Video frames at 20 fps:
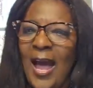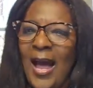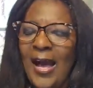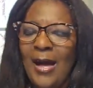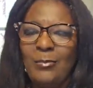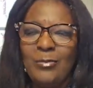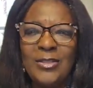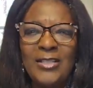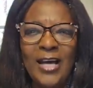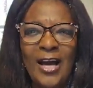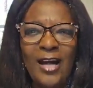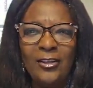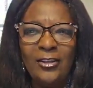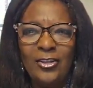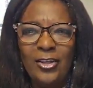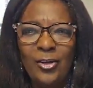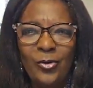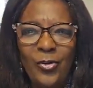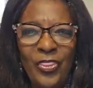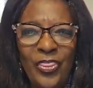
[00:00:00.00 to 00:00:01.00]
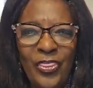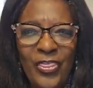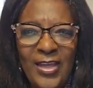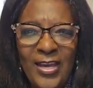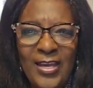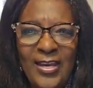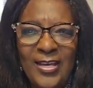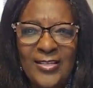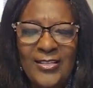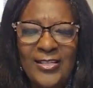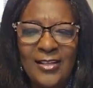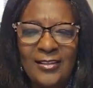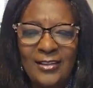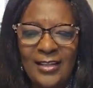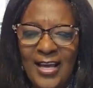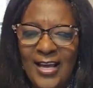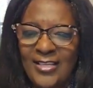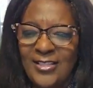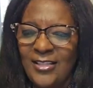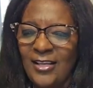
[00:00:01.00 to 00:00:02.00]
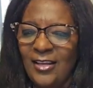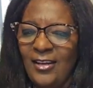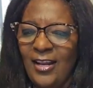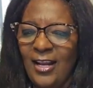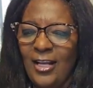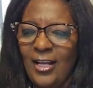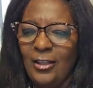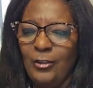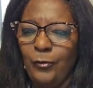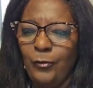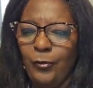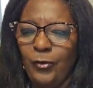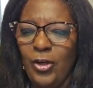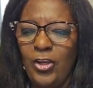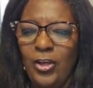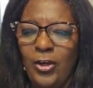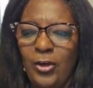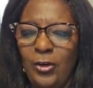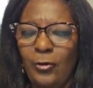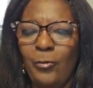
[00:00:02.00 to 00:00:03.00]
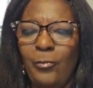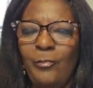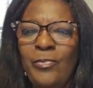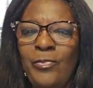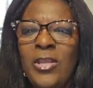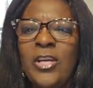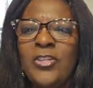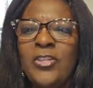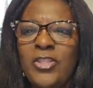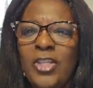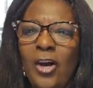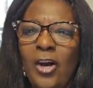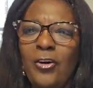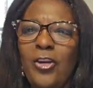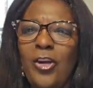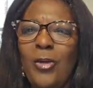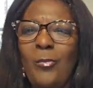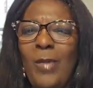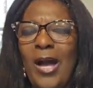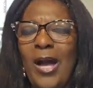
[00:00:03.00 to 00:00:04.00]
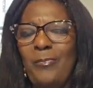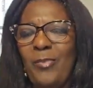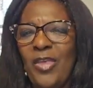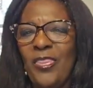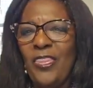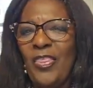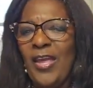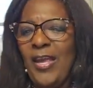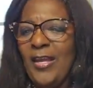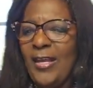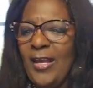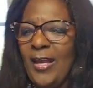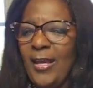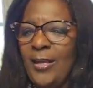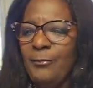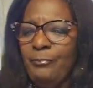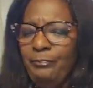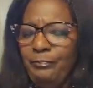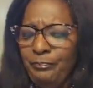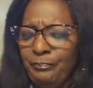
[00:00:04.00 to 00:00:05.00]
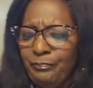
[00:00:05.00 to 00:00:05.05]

I'm telling you, this lesson is for you. So you might be thinking,